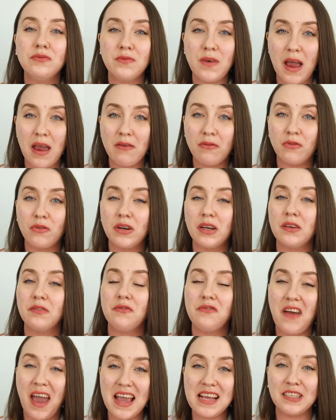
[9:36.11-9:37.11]
favorite
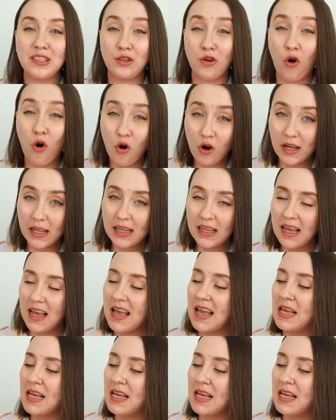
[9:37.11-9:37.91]
face oil.